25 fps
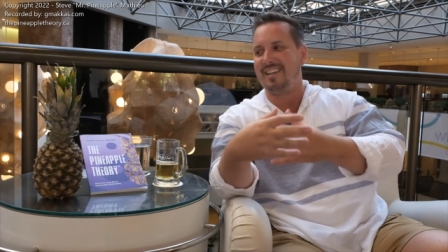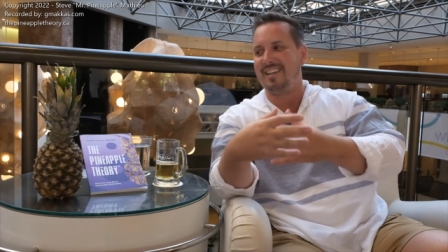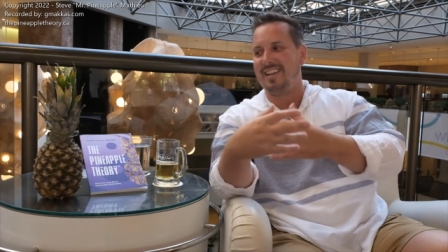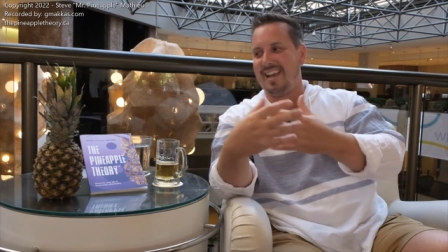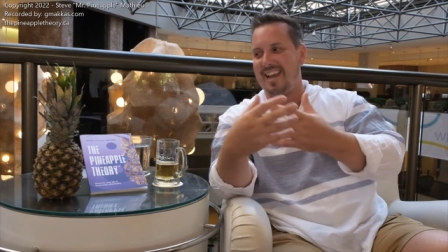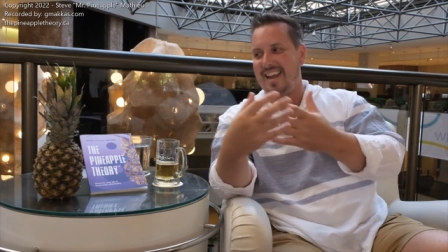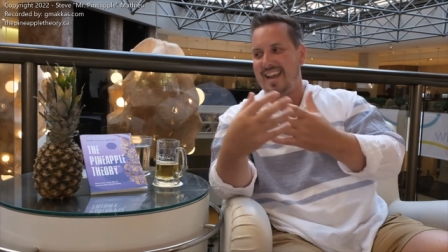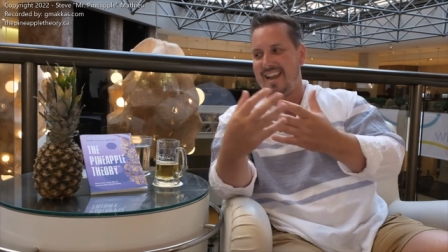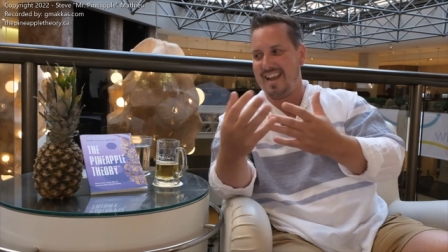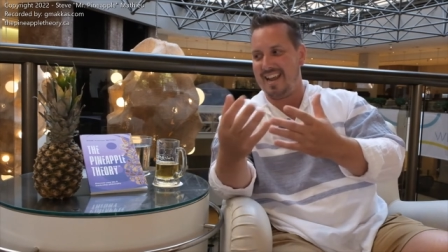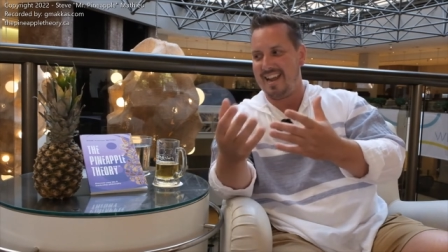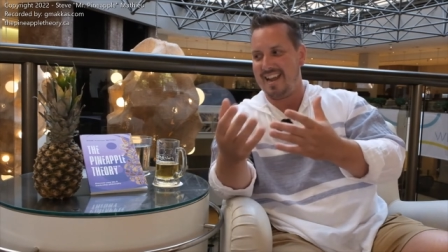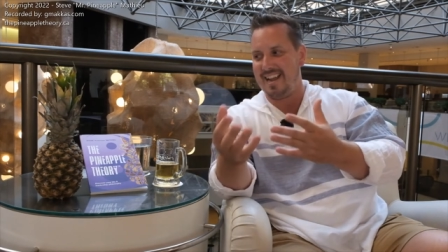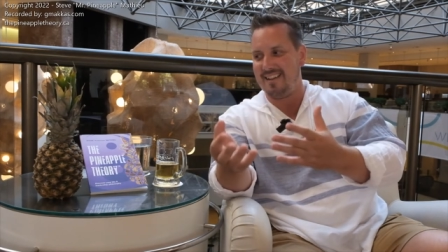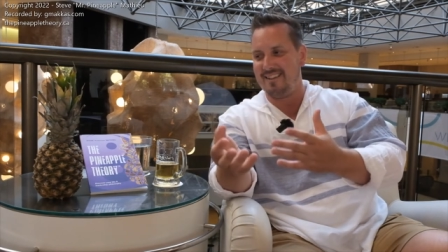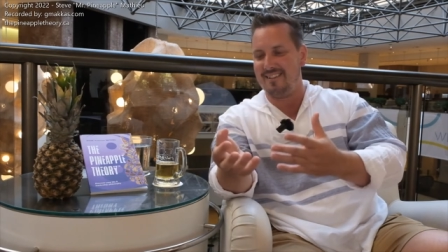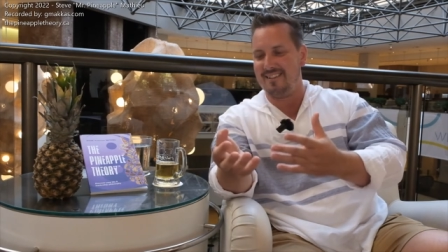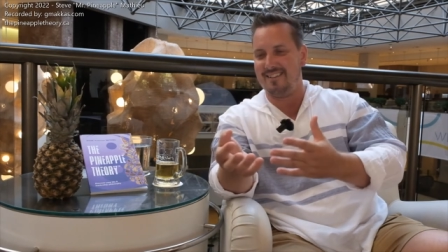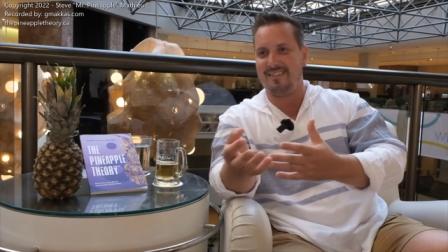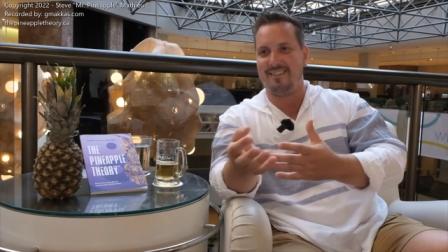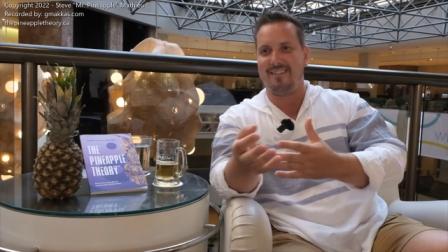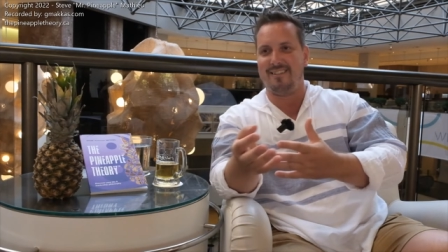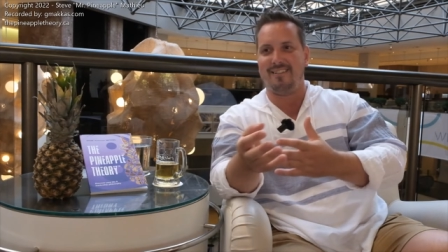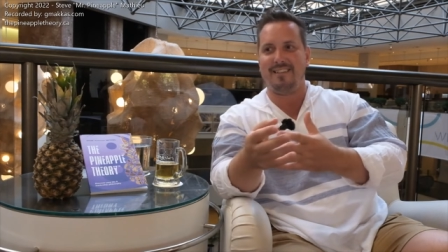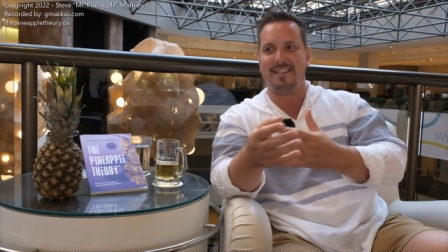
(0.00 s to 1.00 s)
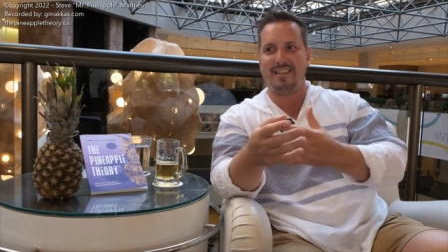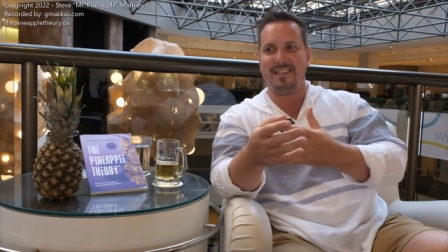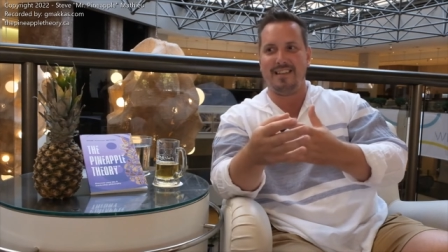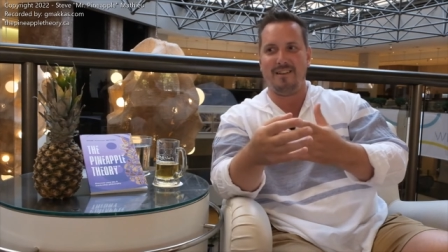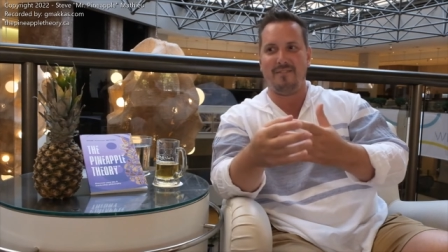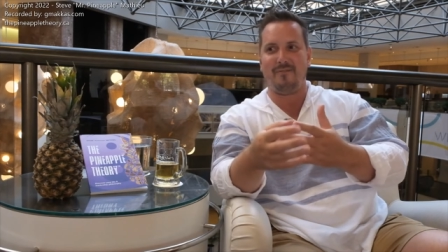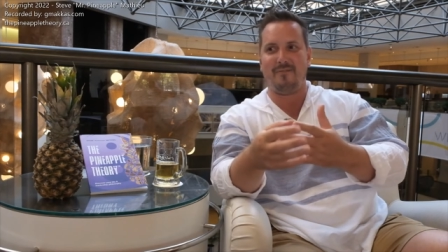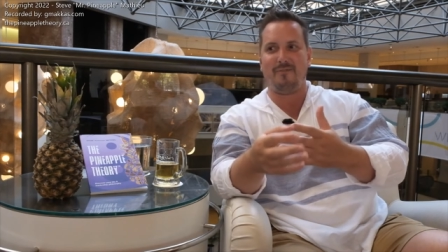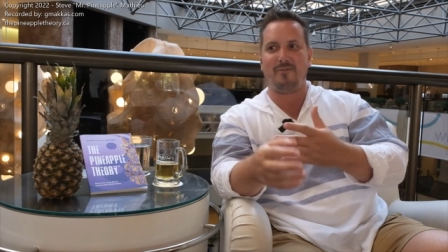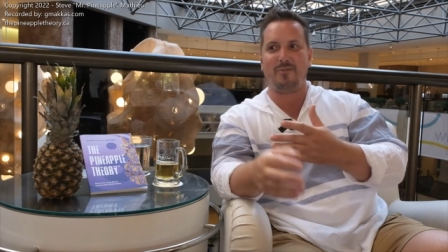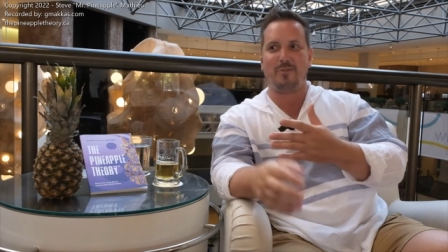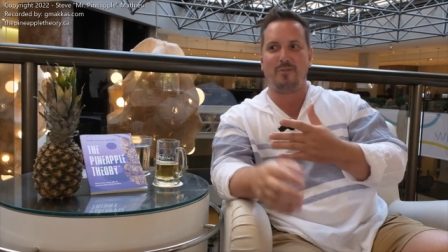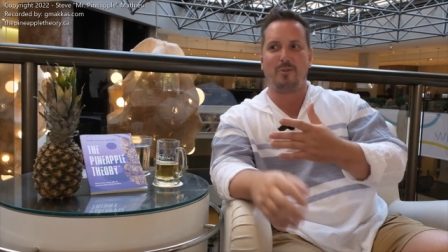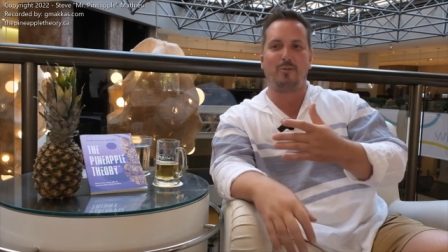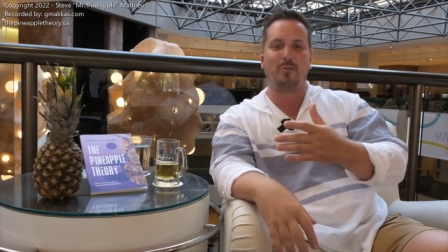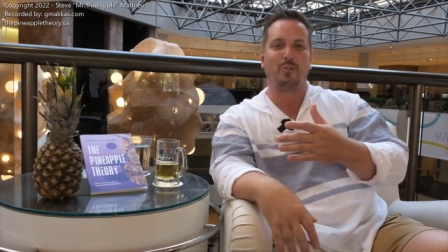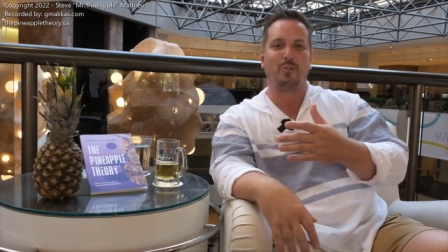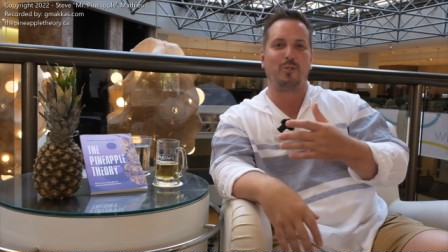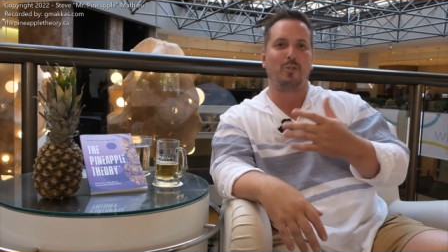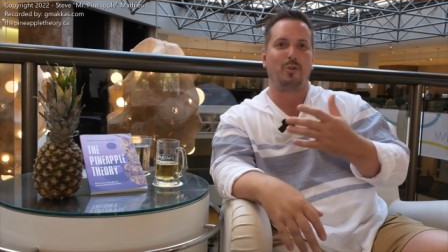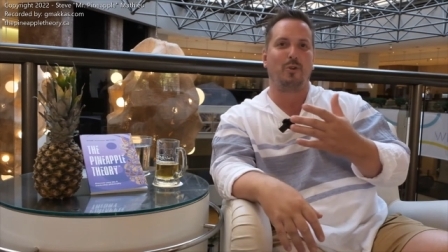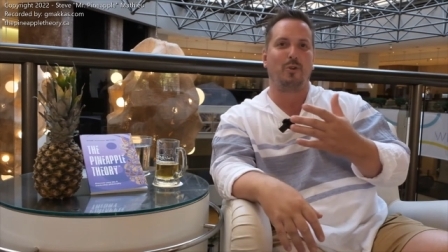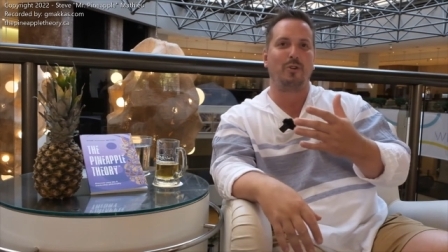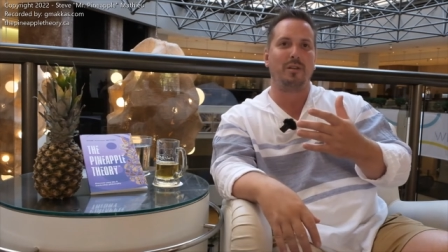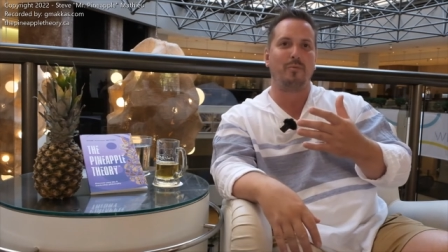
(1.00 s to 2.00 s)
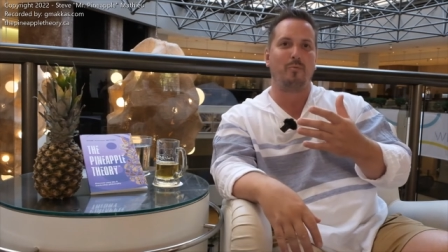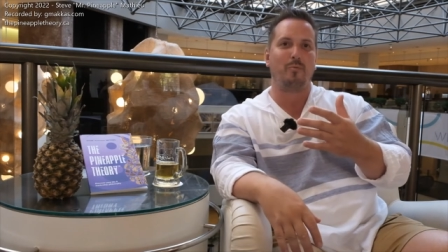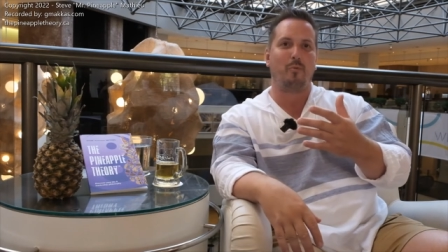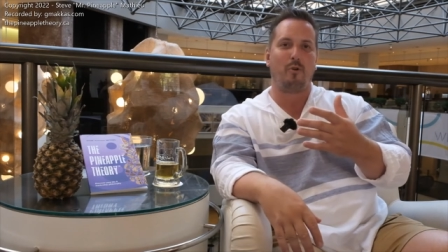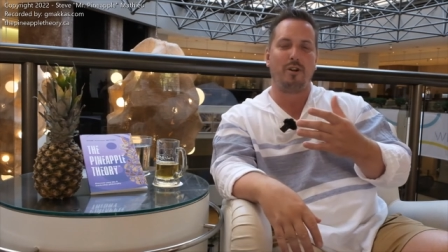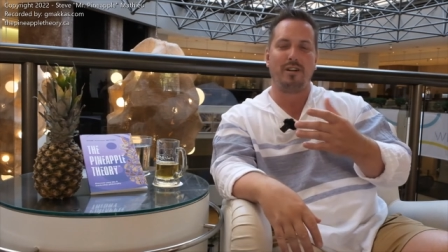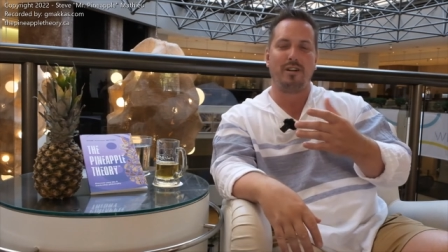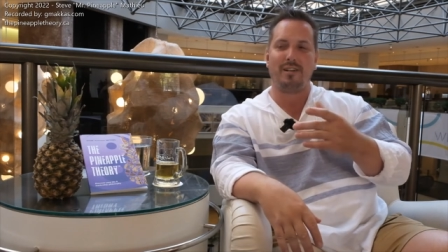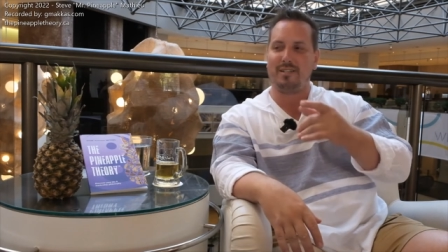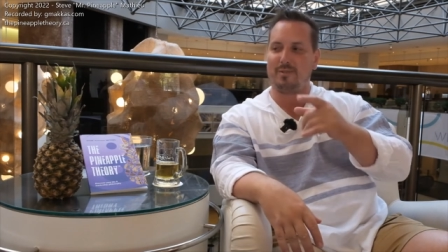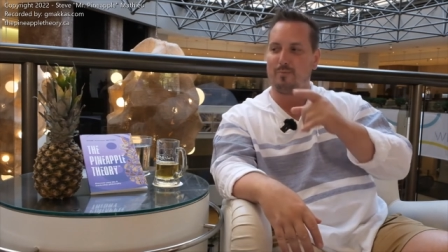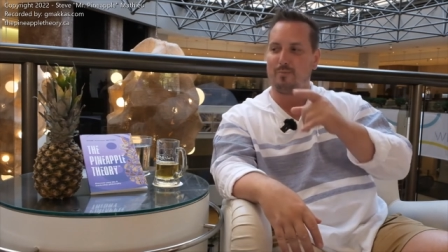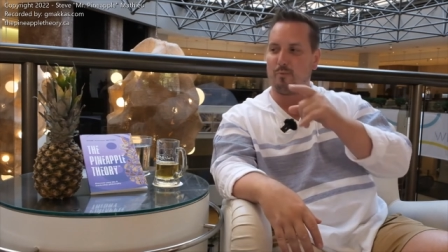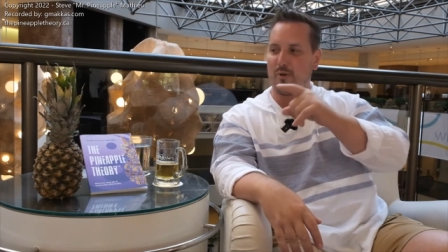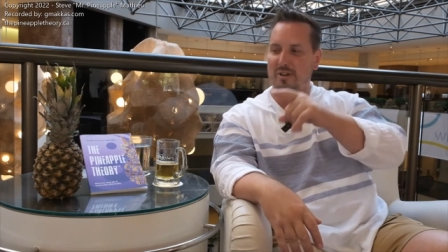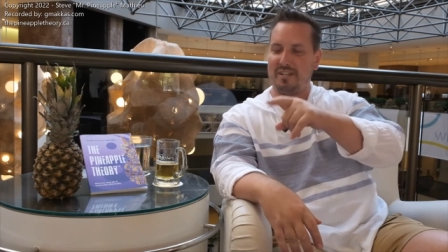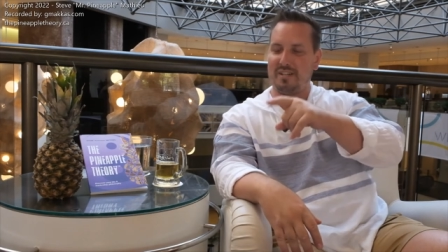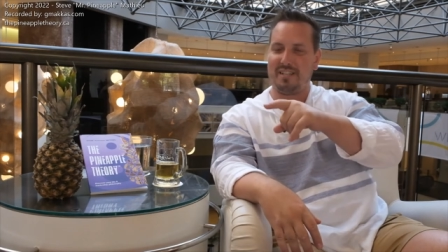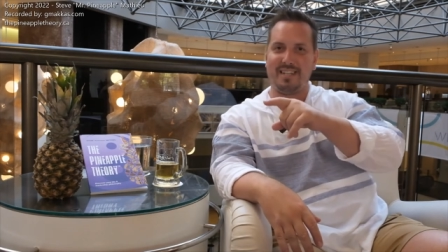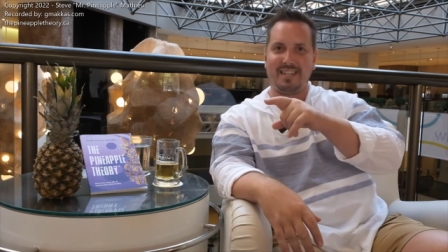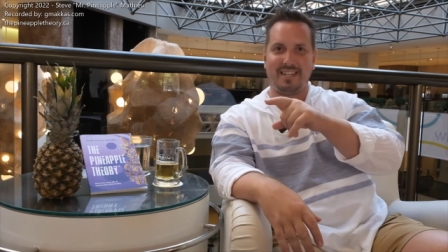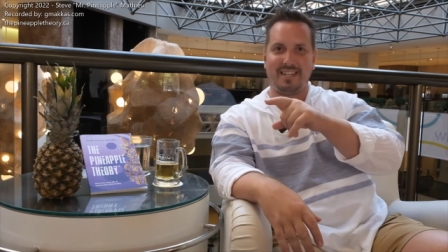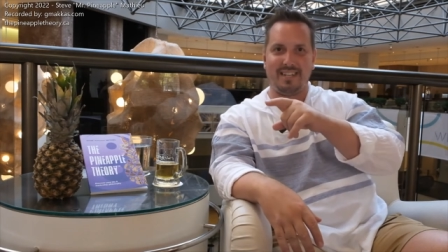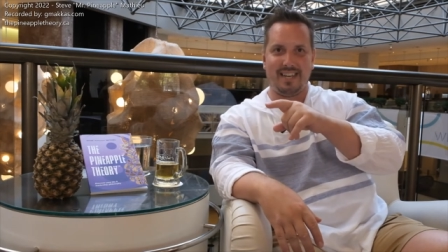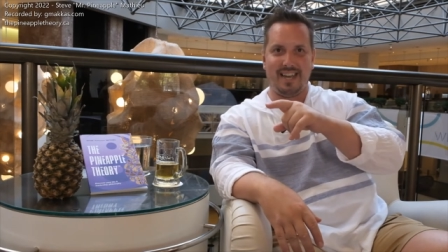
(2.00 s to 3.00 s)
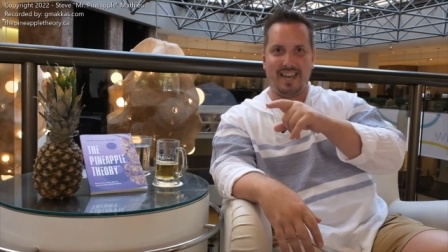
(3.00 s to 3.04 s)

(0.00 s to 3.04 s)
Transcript: and if their starting point is pointing